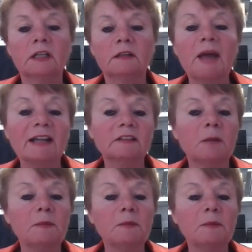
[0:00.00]
the max
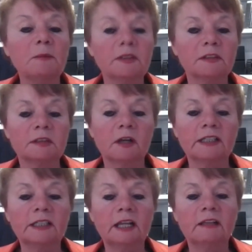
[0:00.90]
time they can give is 90
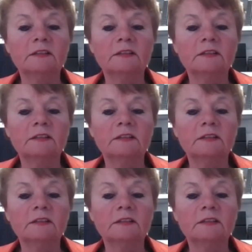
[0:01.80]
days.